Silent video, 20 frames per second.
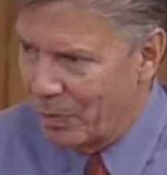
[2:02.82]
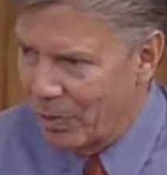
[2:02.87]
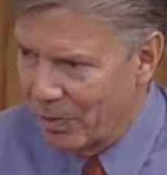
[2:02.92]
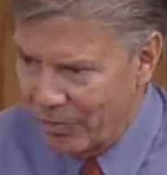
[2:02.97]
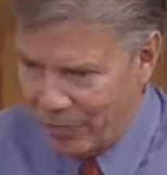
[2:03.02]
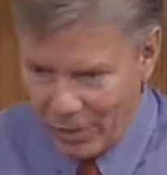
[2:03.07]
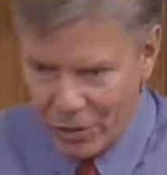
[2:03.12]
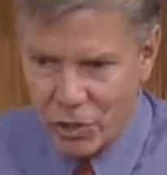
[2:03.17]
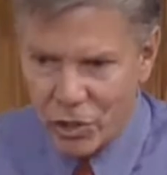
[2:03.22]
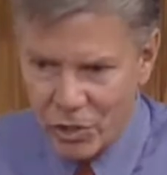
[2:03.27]

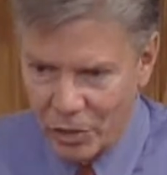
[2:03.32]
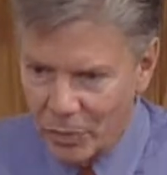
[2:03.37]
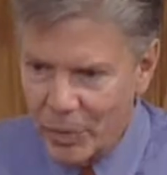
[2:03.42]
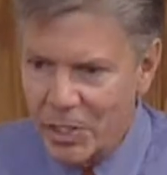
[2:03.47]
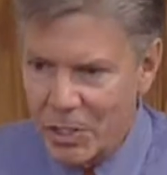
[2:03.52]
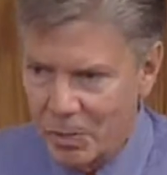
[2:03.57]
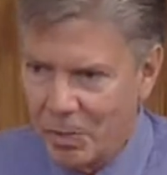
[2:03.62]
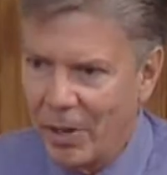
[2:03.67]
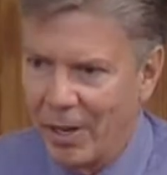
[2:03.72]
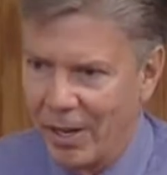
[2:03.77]
professional
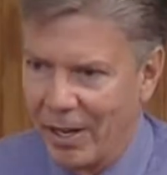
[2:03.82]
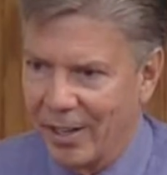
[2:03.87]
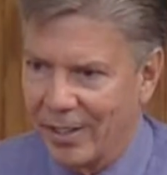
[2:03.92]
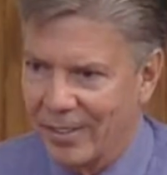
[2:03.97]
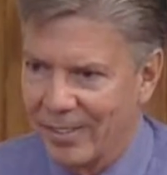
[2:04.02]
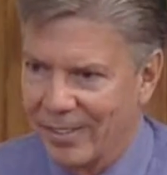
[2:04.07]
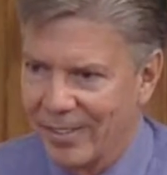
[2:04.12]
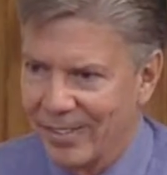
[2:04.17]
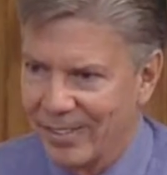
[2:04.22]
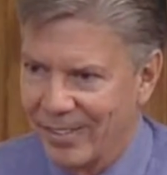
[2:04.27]

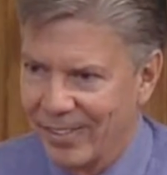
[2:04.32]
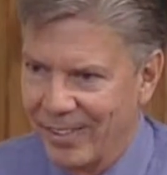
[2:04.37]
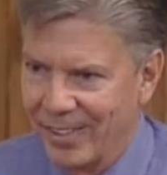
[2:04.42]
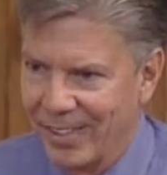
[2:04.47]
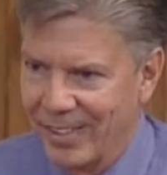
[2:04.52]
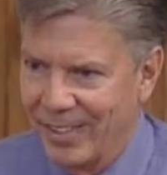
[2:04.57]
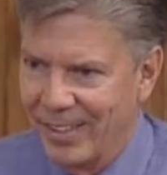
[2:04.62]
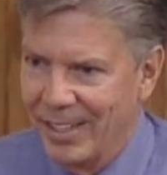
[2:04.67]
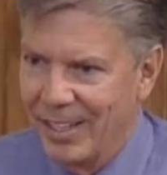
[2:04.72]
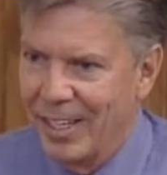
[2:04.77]
respect,
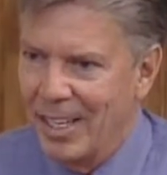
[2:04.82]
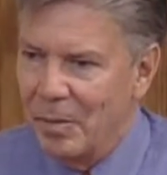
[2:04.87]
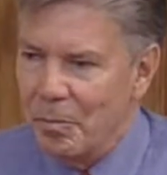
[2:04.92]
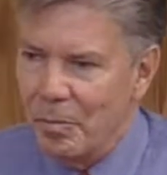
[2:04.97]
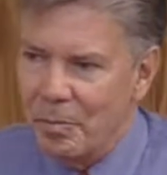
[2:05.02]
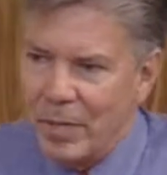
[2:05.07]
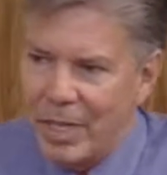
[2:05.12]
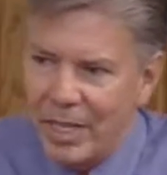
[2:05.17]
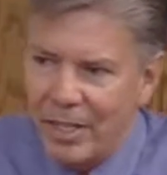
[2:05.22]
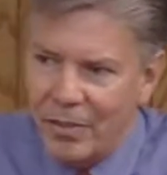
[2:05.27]
right?
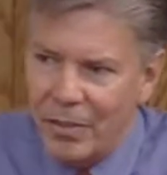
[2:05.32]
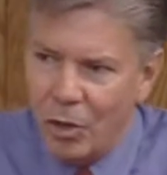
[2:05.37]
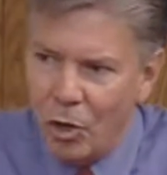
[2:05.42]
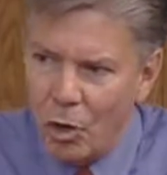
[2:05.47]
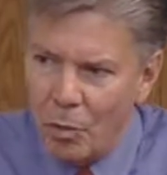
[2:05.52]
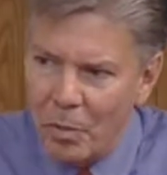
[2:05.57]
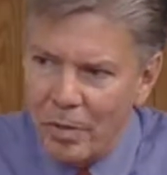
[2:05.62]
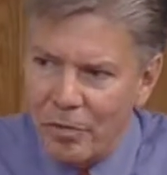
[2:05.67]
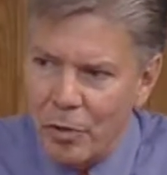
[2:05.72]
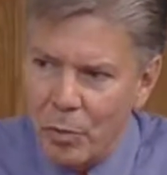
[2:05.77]
The
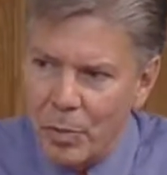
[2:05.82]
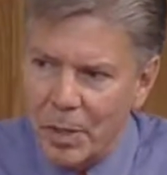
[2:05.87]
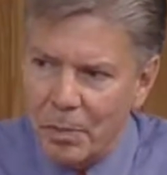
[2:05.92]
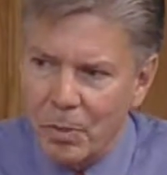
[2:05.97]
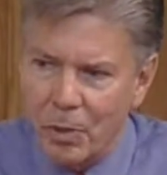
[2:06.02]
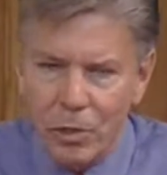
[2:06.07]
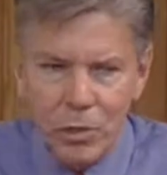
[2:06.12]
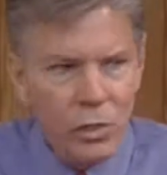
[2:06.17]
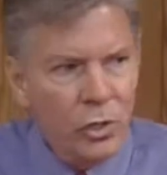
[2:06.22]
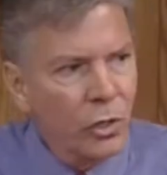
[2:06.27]
homophobic
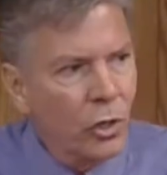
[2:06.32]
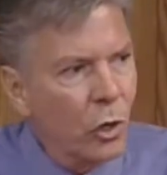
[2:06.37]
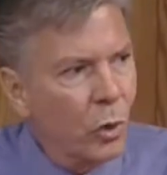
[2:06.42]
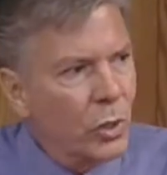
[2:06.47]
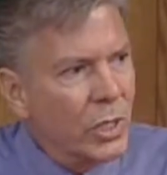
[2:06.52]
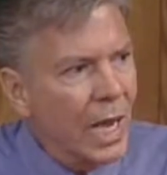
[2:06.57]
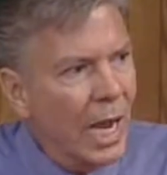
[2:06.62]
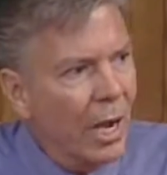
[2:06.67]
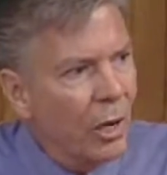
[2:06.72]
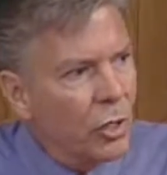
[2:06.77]
person
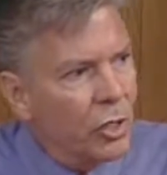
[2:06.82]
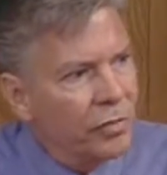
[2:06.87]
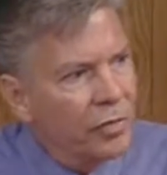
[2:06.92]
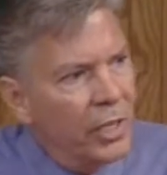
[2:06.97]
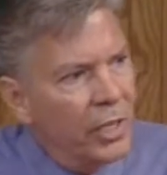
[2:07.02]
goes out of